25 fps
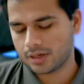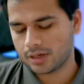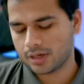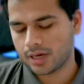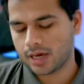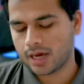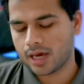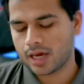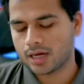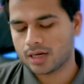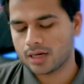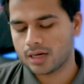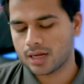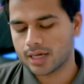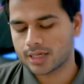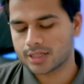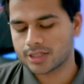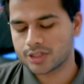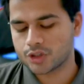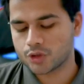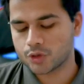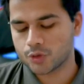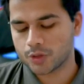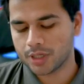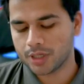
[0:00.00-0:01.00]
an
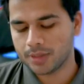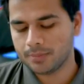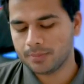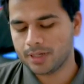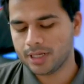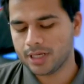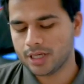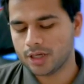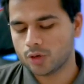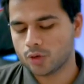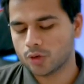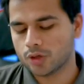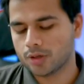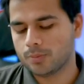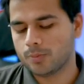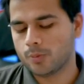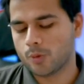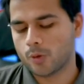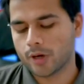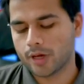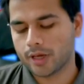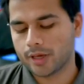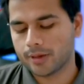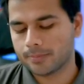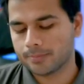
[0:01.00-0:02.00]
extremely good
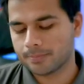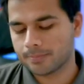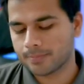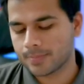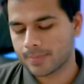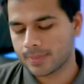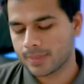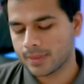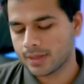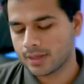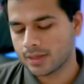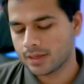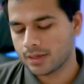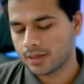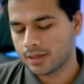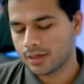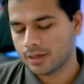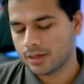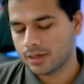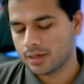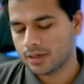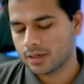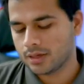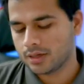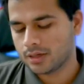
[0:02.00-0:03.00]
boy.
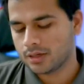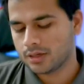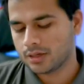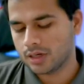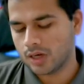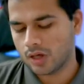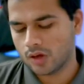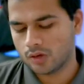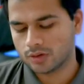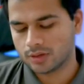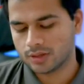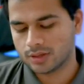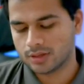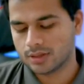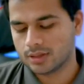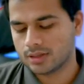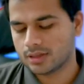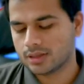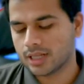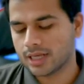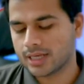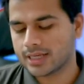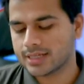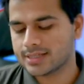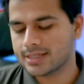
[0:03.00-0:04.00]
Now,
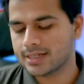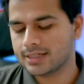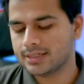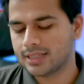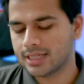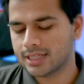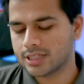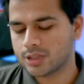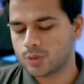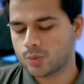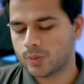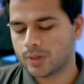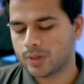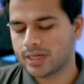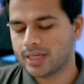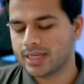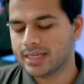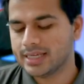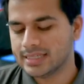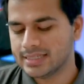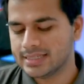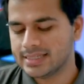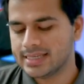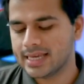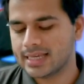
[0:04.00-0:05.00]
like I said, that's very
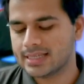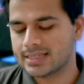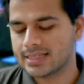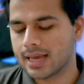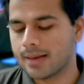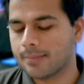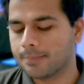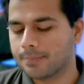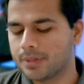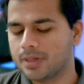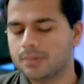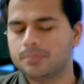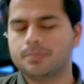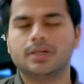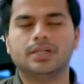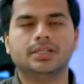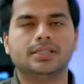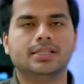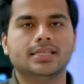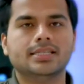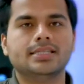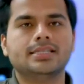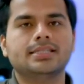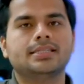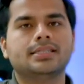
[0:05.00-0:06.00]
easy example, but
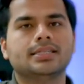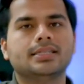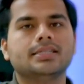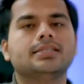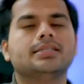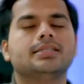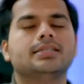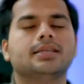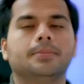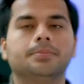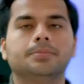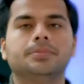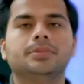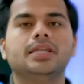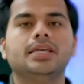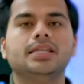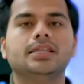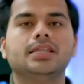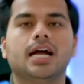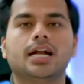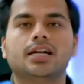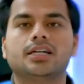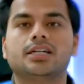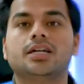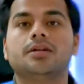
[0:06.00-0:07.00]
this is something
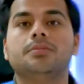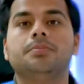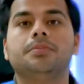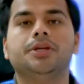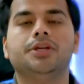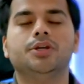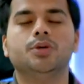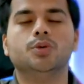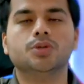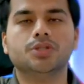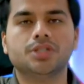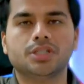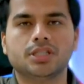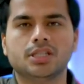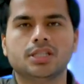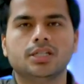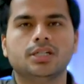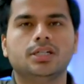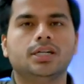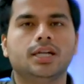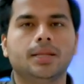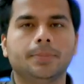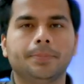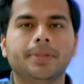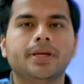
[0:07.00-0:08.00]
that can be used in the
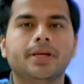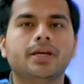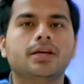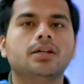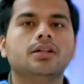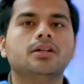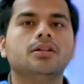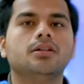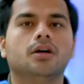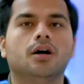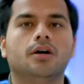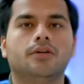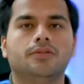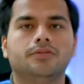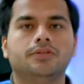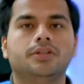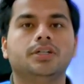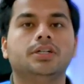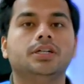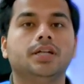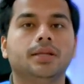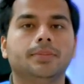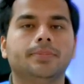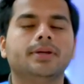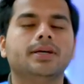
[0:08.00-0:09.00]

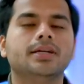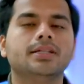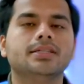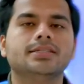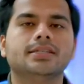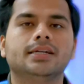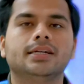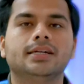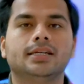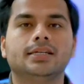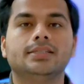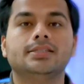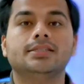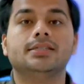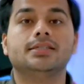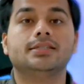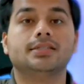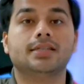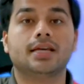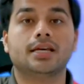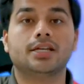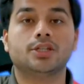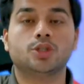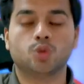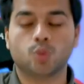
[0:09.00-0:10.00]
typical sentences
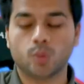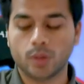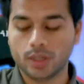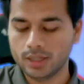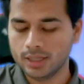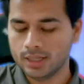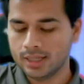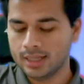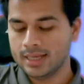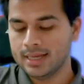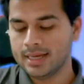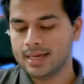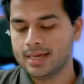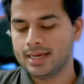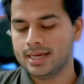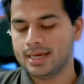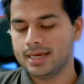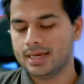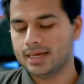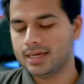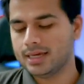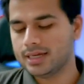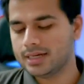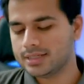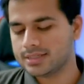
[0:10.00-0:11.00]
as well.
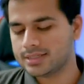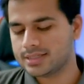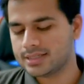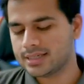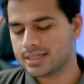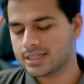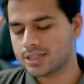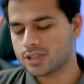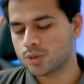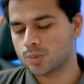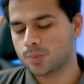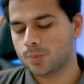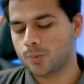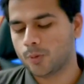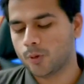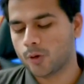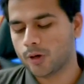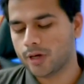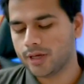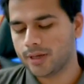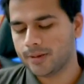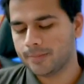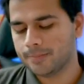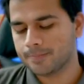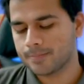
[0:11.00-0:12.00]
Here it says
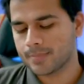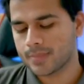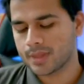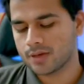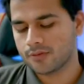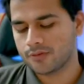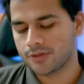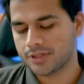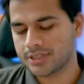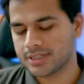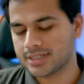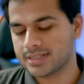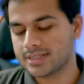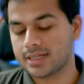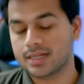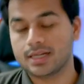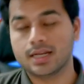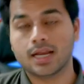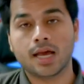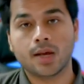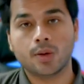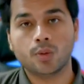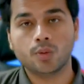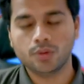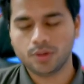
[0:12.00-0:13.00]
boy, which is a
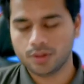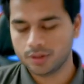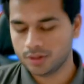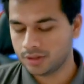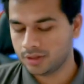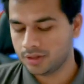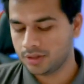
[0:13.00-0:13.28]
noun.